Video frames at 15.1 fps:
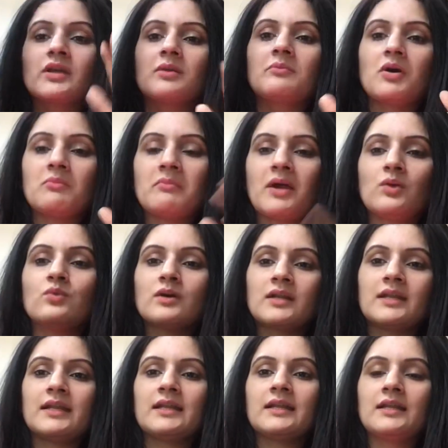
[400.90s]
about my
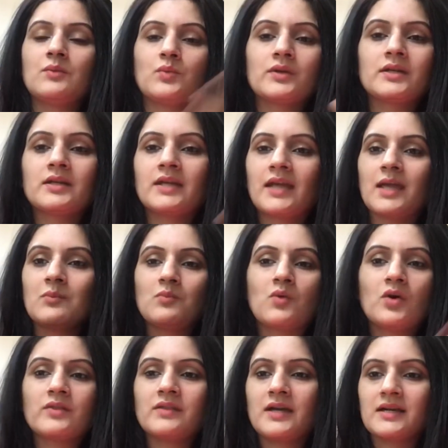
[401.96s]
ukulele, what it came
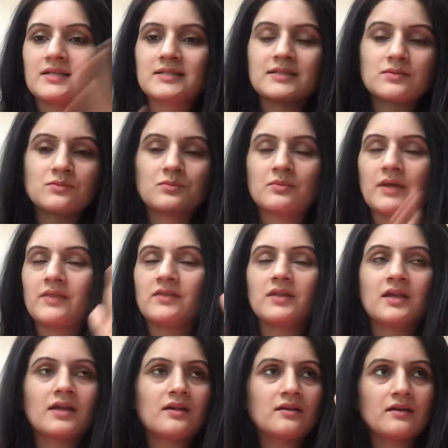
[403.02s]
with, and the
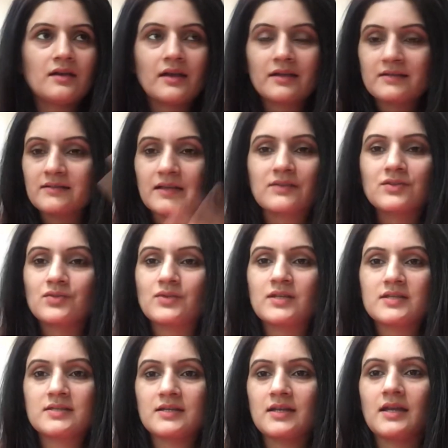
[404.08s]

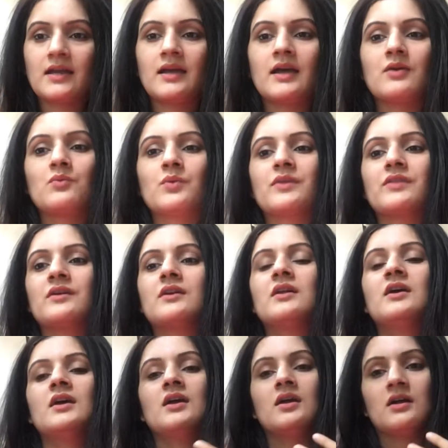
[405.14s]
accessories that I have with it
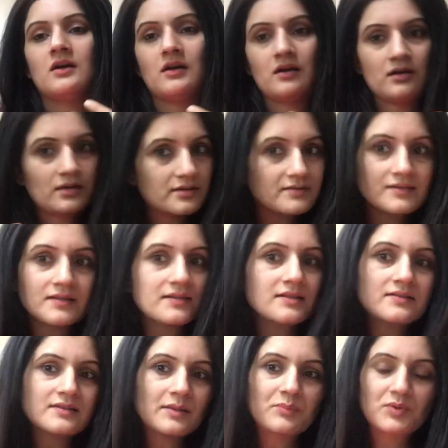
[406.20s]

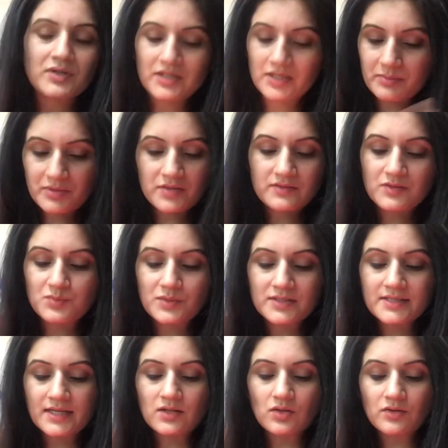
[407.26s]
separately, because it will
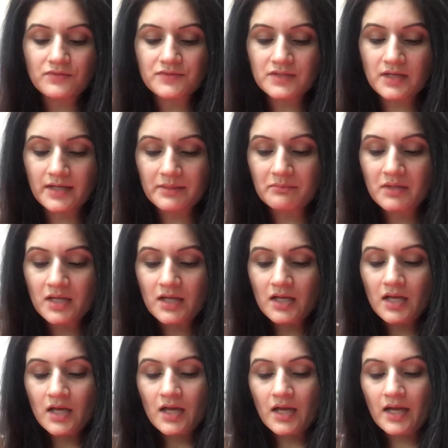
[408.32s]
take a lot of time.
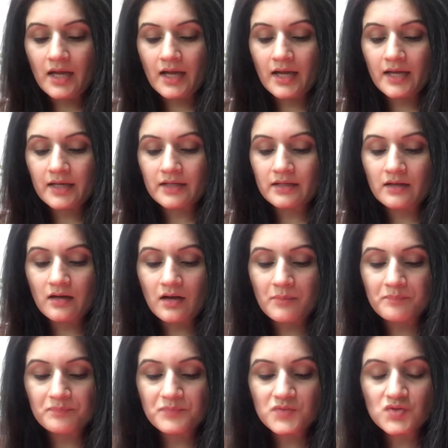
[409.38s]

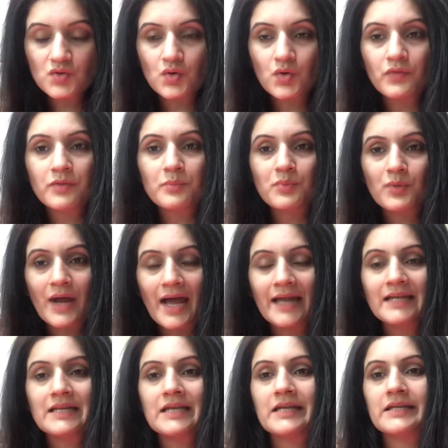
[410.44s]
And so the brand
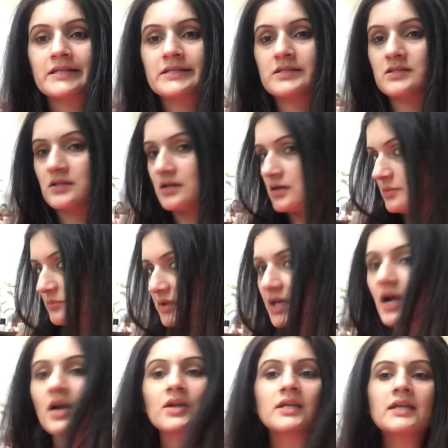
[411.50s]
is Me
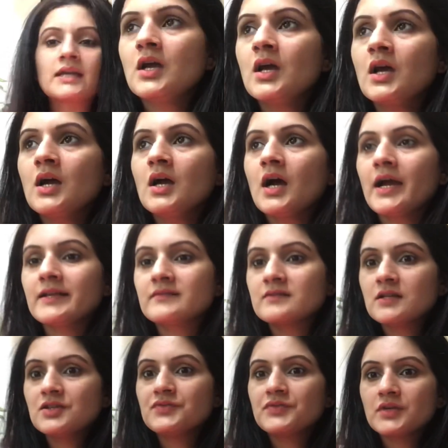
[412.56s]
Hurricane. I
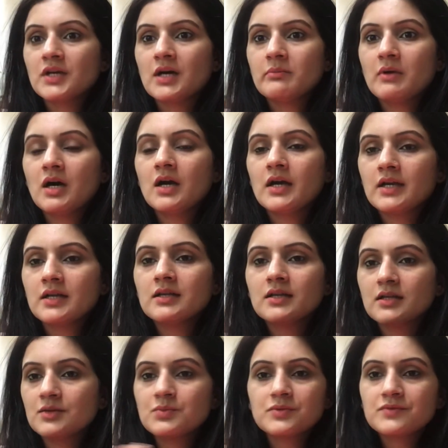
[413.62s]
searched for Yamaha and
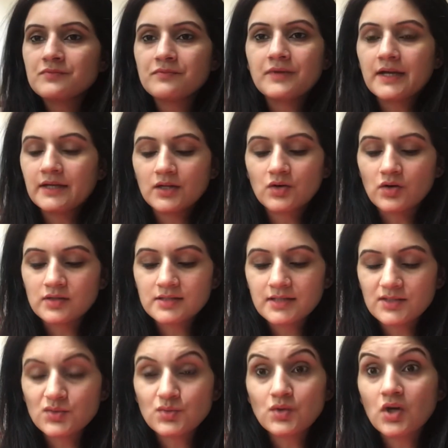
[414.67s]
it was very costly. I
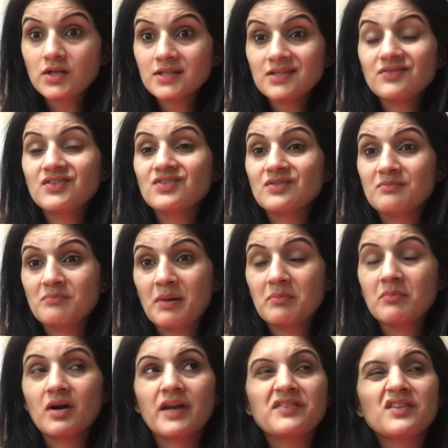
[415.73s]
do not even
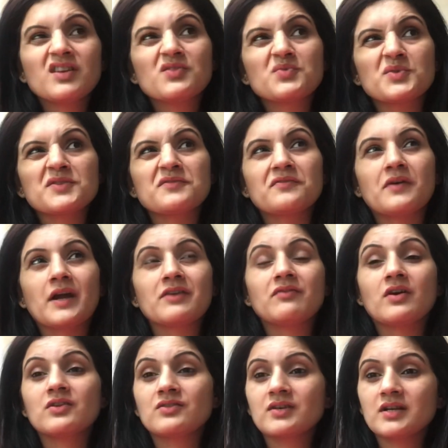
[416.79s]
remember. I think it was
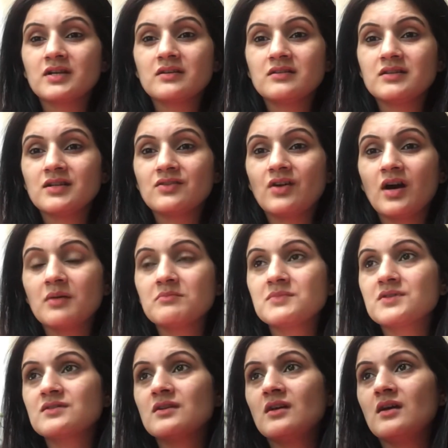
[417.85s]
500
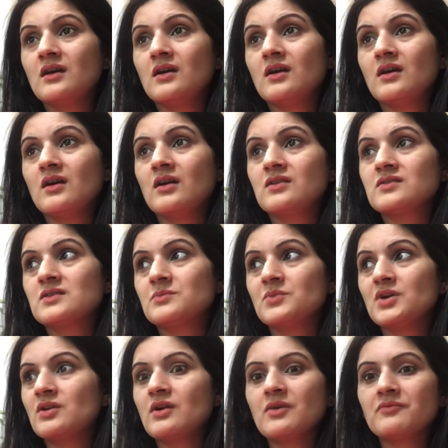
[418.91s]
dirhams,
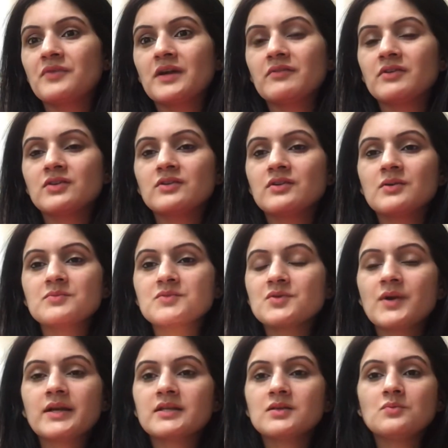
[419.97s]
somewhere around 500 dirhams. So
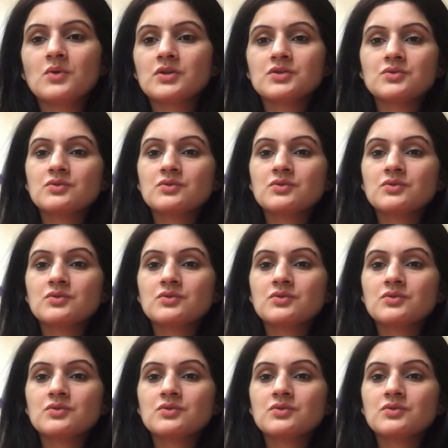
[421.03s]
I didn't want to